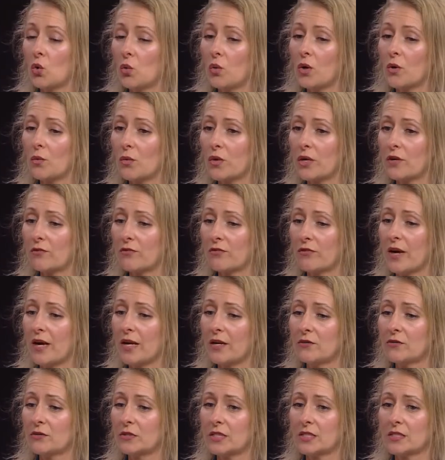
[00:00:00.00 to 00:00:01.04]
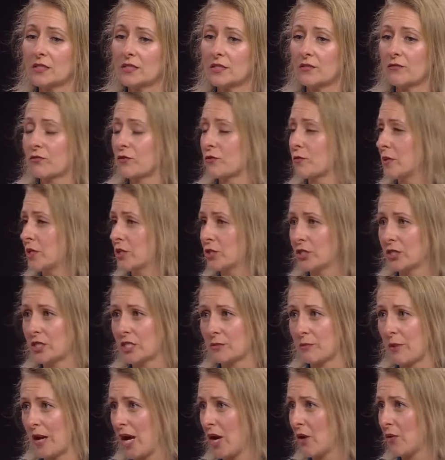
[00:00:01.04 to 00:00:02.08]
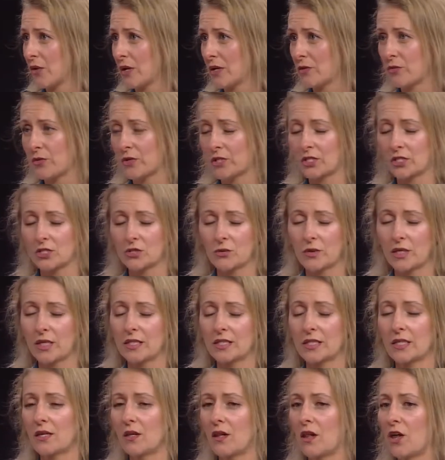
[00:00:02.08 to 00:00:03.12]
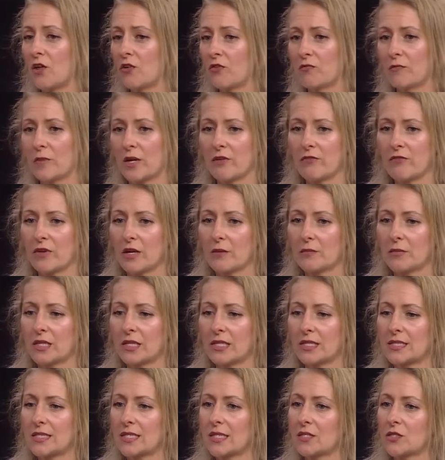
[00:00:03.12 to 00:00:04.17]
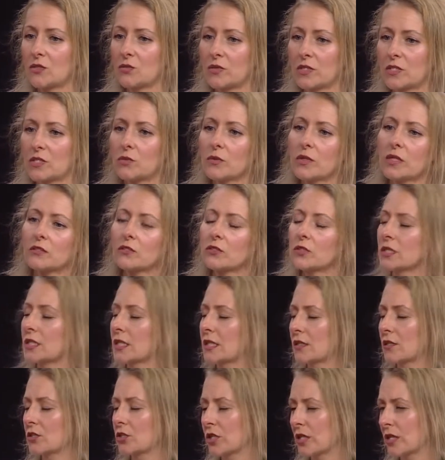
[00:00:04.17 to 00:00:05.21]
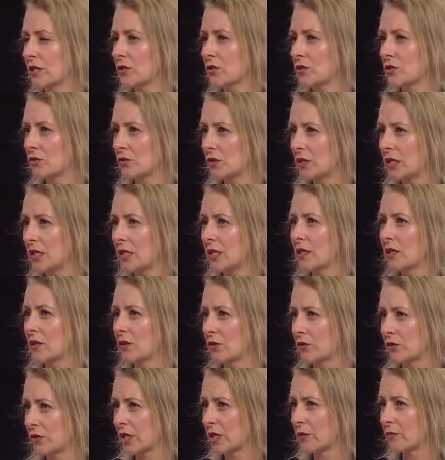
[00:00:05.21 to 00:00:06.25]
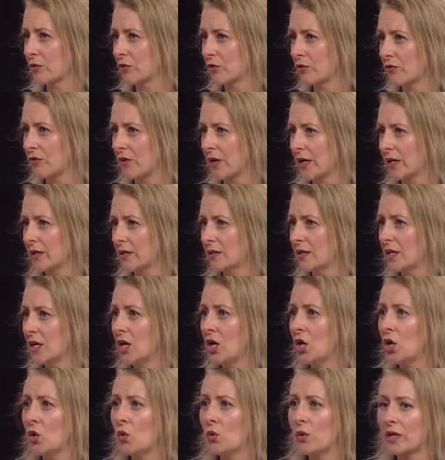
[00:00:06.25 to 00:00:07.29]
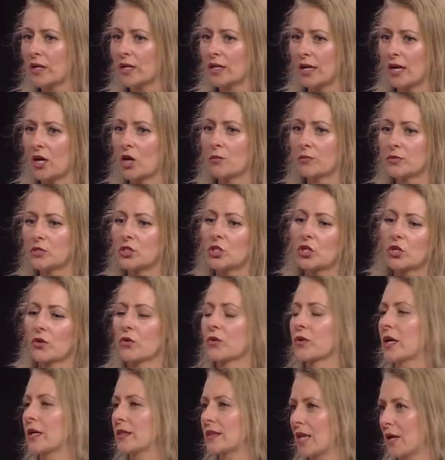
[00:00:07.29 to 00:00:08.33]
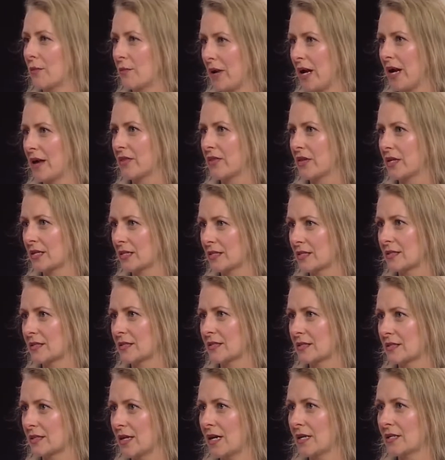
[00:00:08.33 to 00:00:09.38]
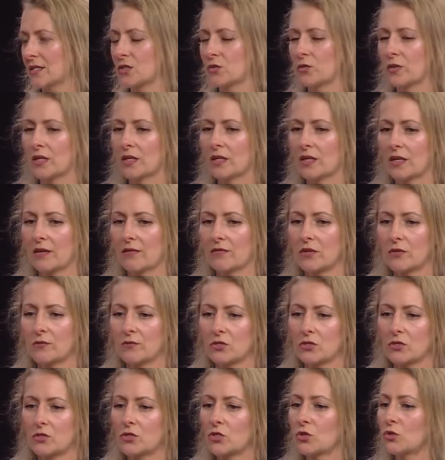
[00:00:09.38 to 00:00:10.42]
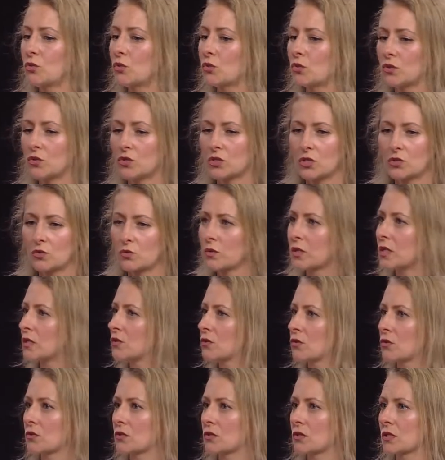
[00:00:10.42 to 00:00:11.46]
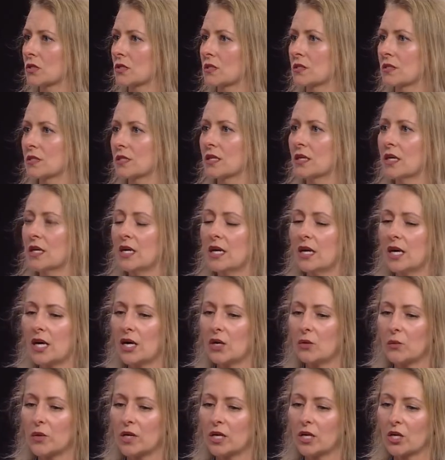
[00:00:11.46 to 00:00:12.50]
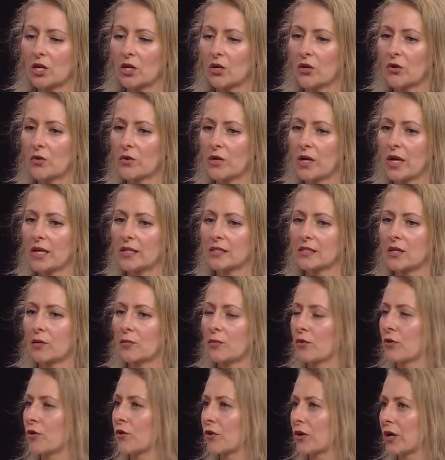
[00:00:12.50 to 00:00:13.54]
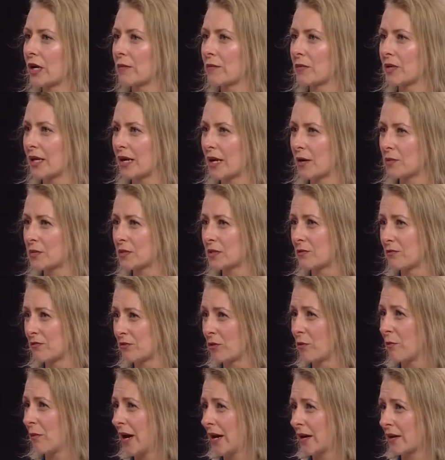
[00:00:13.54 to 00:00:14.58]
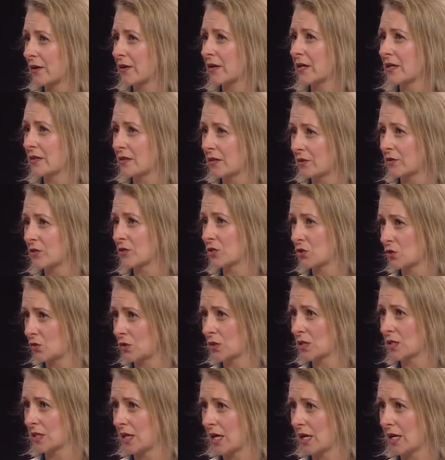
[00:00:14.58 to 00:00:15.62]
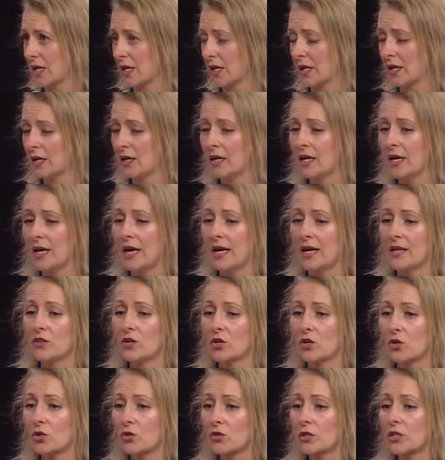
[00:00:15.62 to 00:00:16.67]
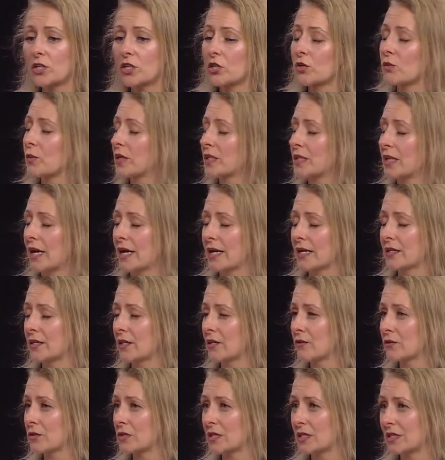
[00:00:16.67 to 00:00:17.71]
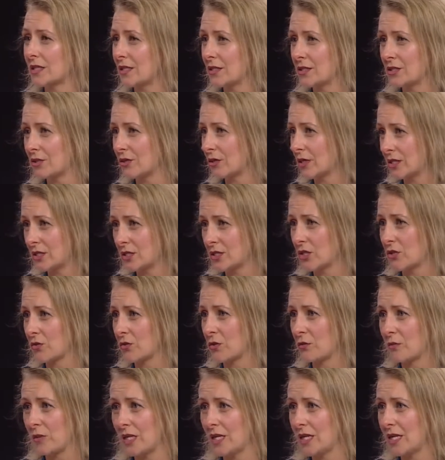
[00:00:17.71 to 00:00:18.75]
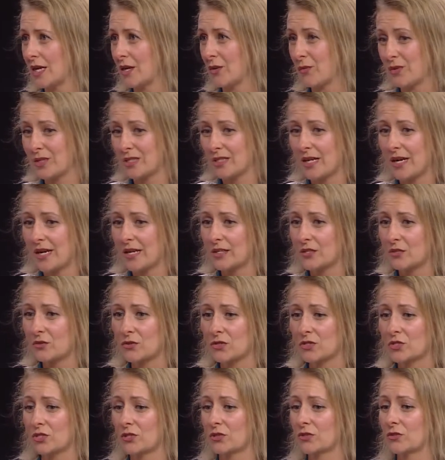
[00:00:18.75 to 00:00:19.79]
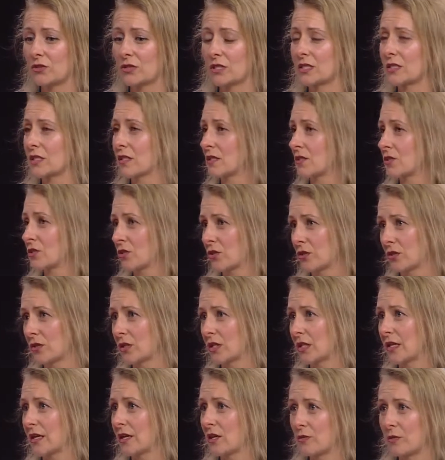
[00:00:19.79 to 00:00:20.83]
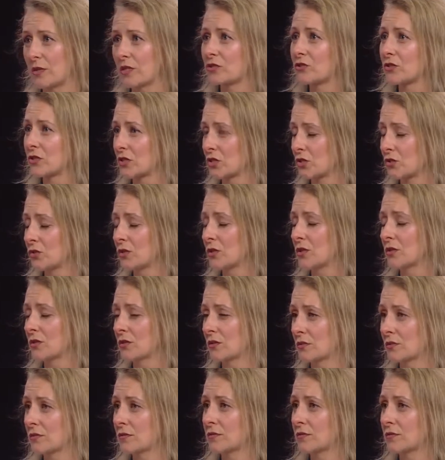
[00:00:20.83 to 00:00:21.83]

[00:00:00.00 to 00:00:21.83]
Well, what we found is information is power, which is what I tell all of my families, is once we understand a child's unique learning profile, we can help to create that path to success. We can give them tools and resources, and we can create a program that helps them feel better in their school setting. The earlier we diagnose, the easier it is to remediate. We diagnose children as young as early elementary school.